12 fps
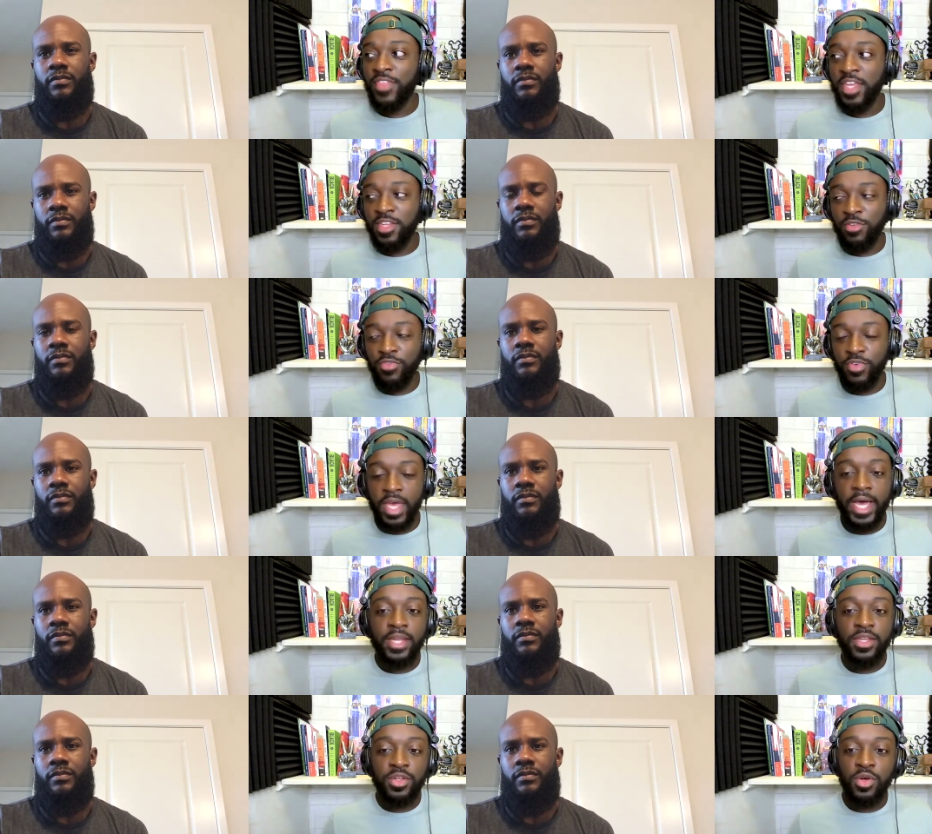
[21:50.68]
Speaker 1: then you've
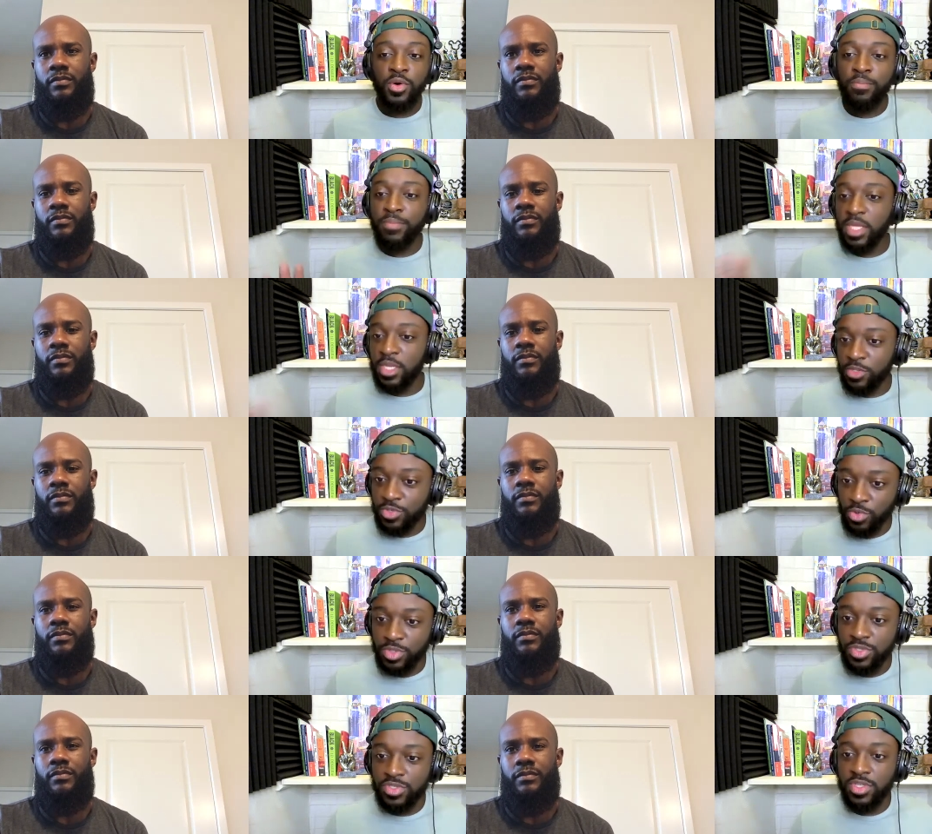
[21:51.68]
got you know media
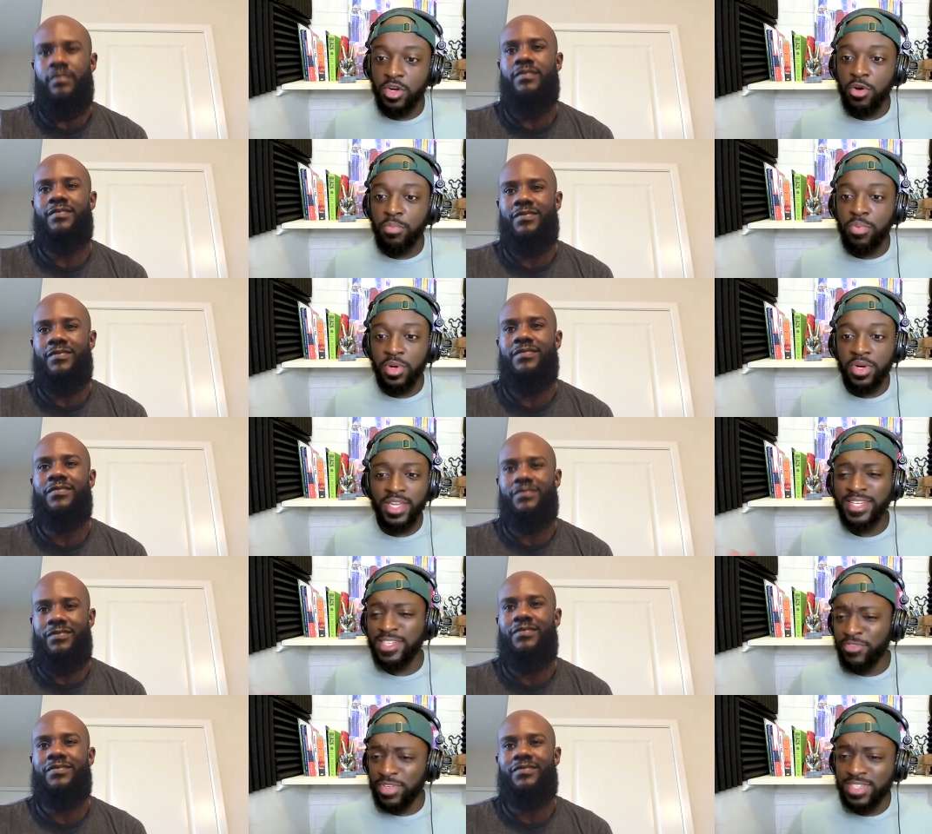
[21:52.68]
sources that are putting
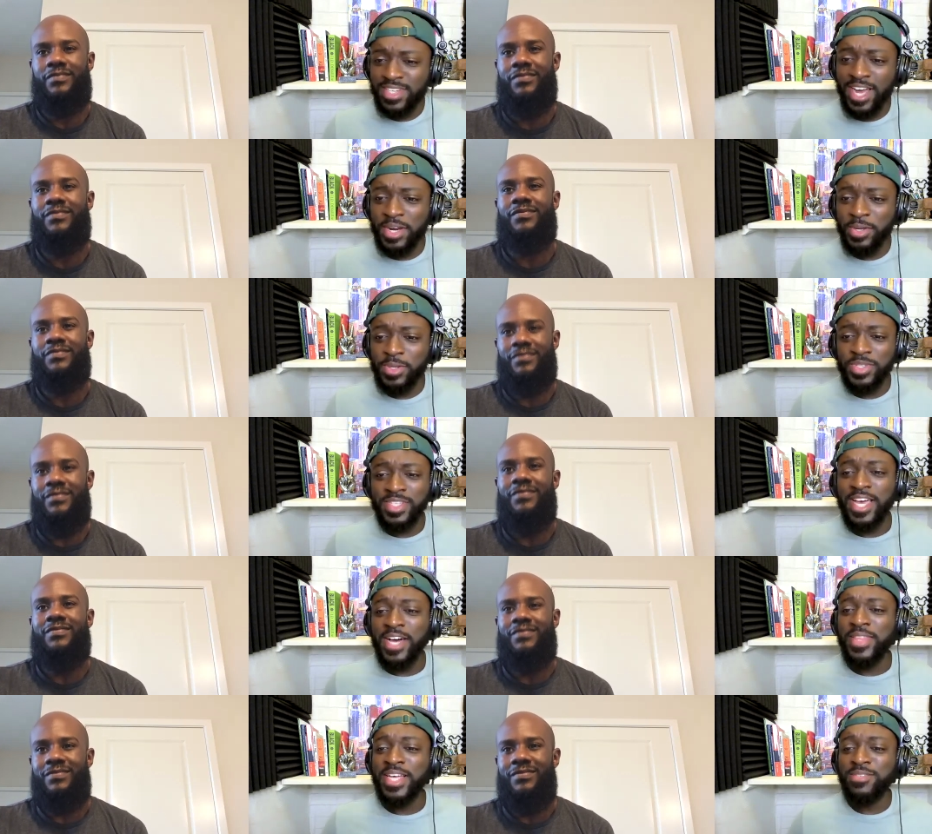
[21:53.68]
like different titles, and
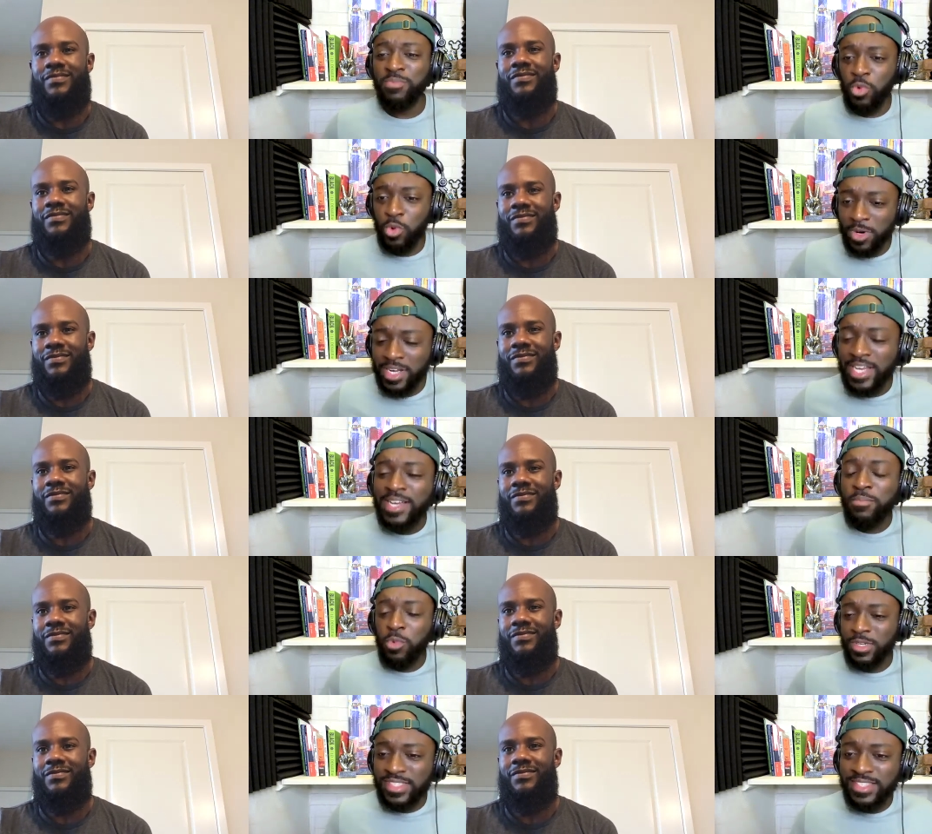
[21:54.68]
now that's more
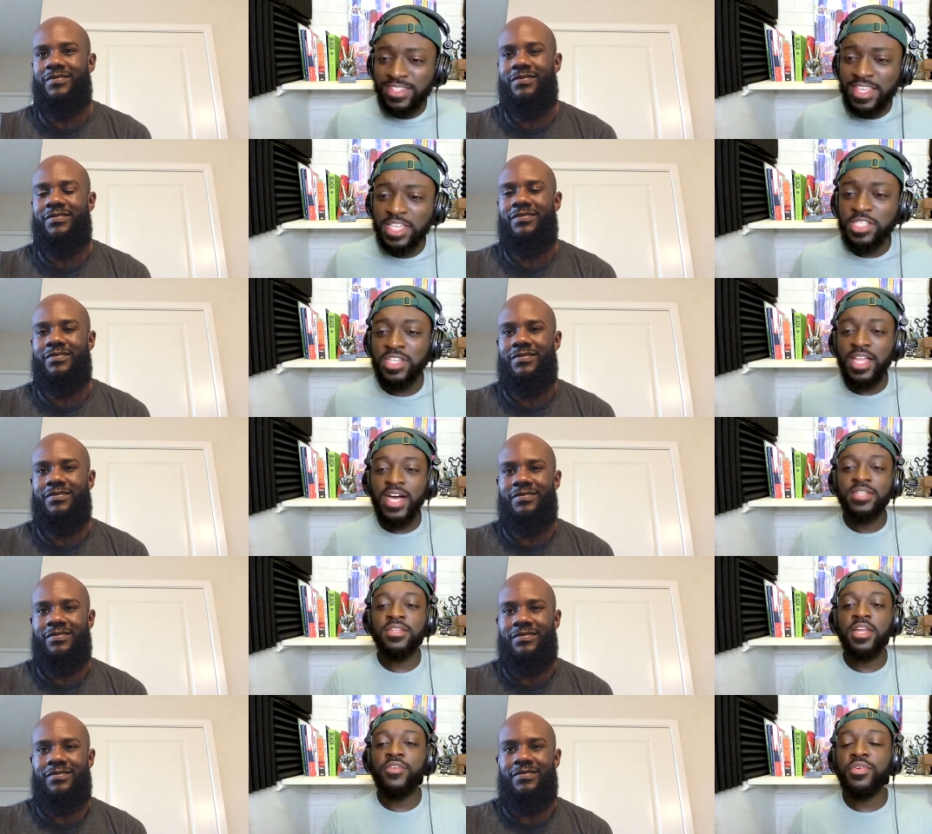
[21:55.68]
more
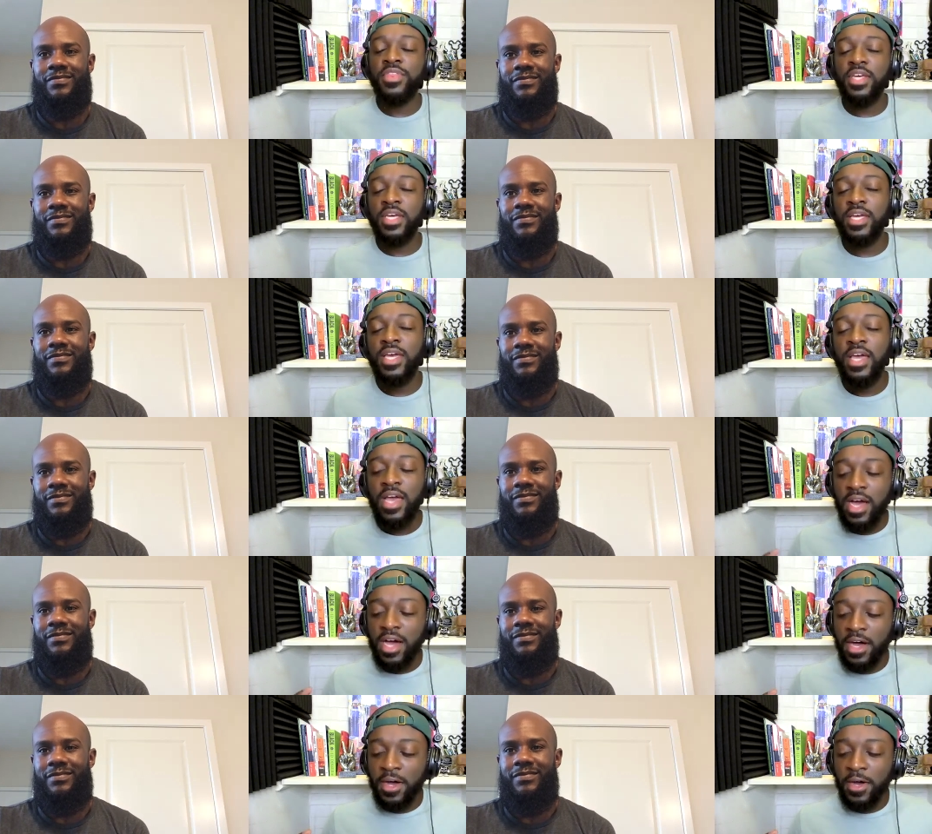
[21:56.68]
sensationalized and everything.
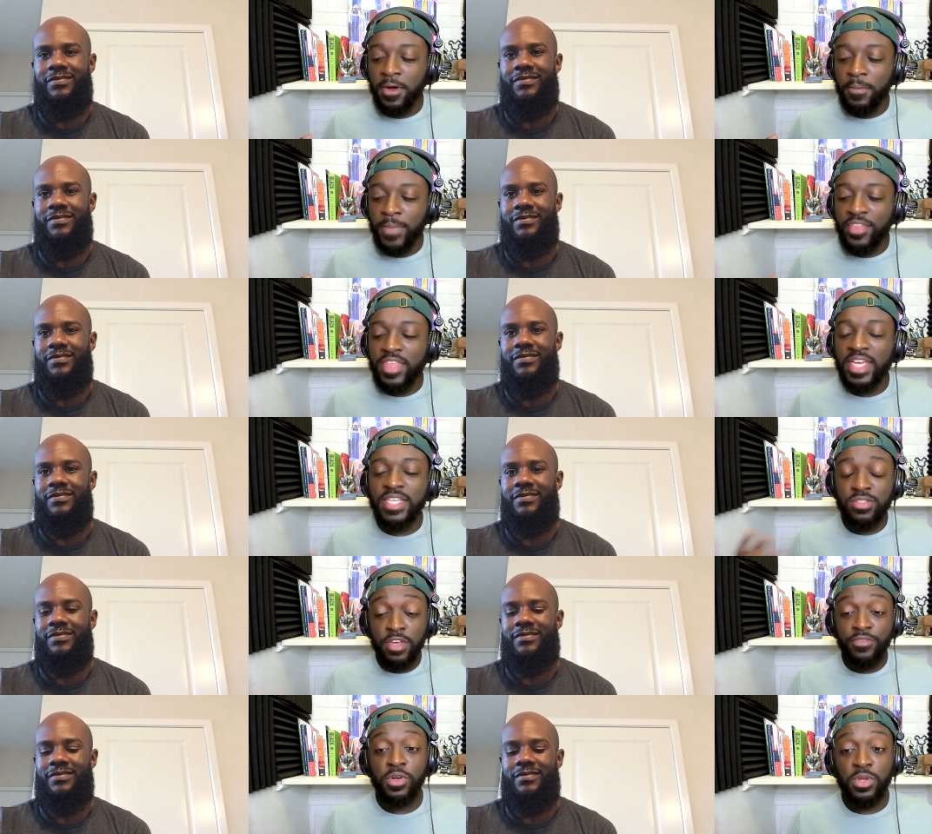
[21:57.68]
Um, I think it's
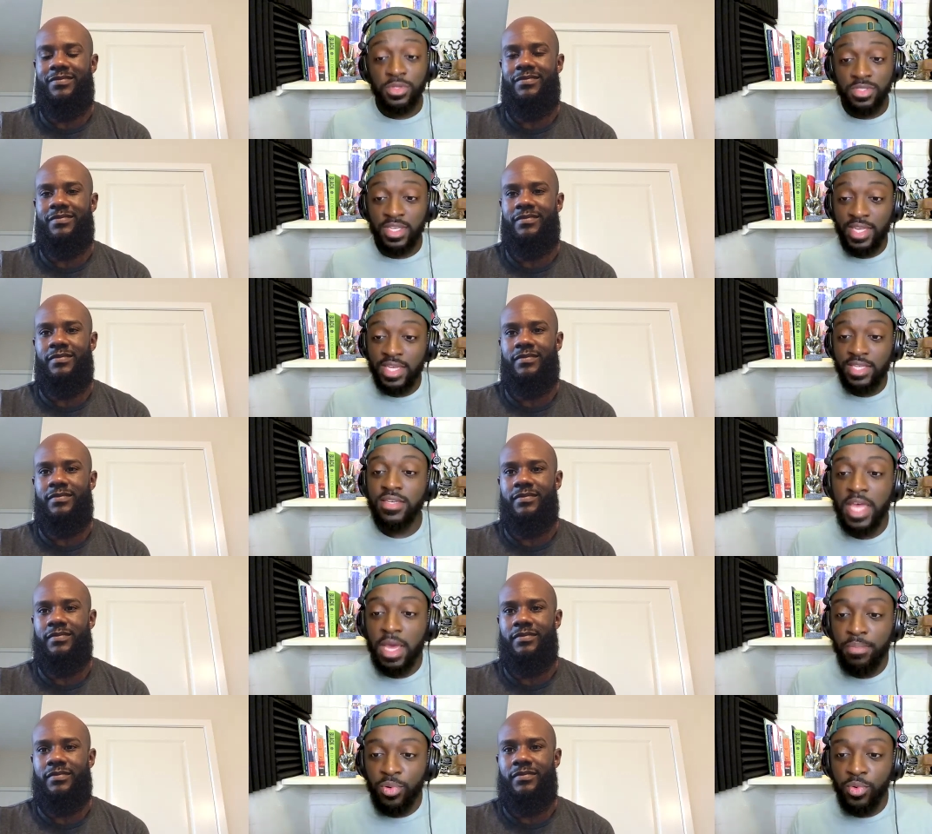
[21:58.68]
difficult to get to
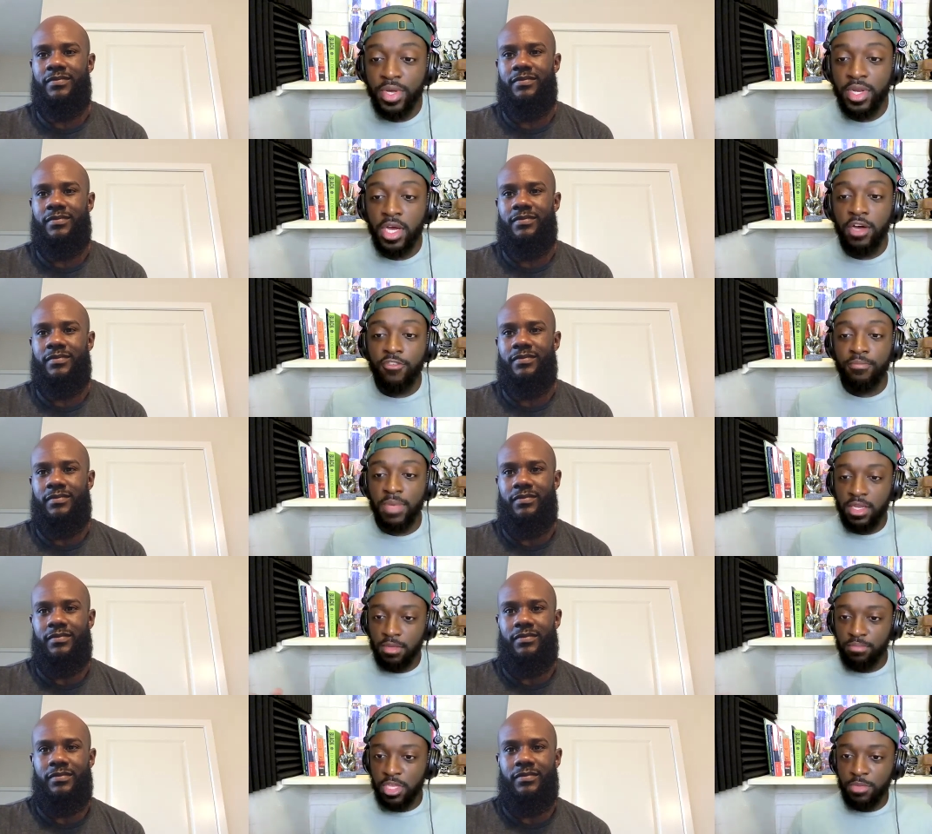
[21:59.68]
that point of meeting